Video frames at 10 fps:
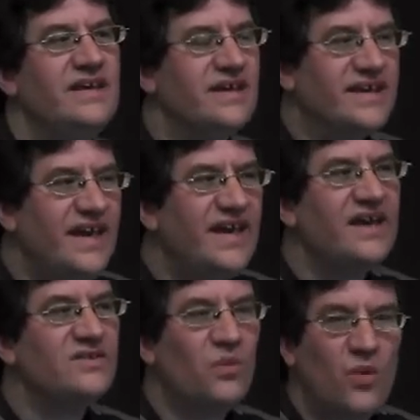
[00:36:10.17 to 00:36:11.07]
You
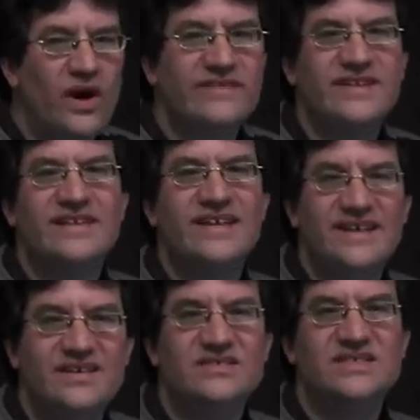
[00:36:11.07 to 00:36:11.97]
can't
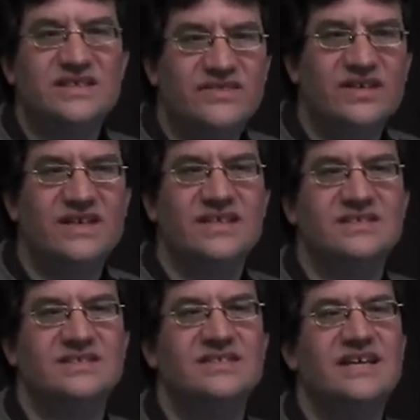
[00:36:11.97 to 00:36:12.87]
wantonly kill
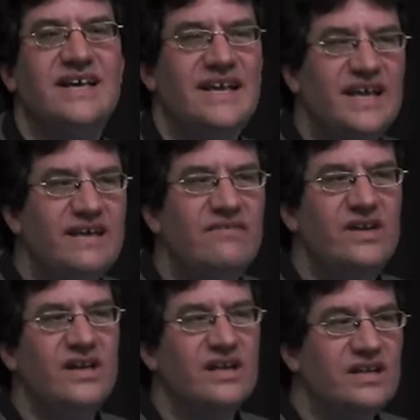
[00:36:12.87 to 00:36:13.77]
civilians,
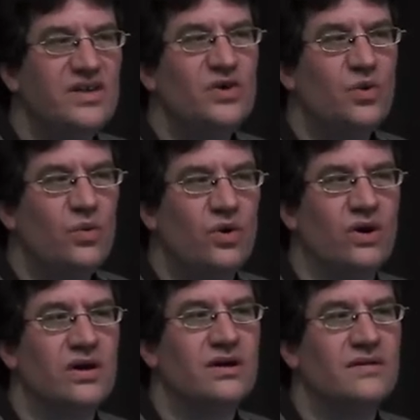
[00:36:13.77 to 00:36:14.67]
even in a legal
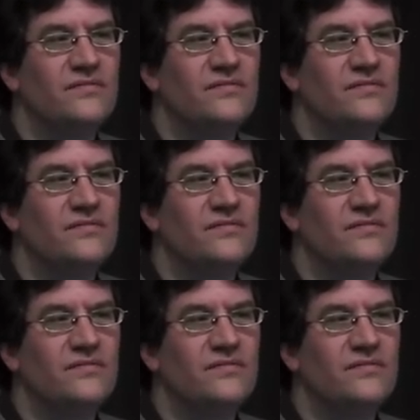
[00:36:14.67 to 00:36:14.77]
war.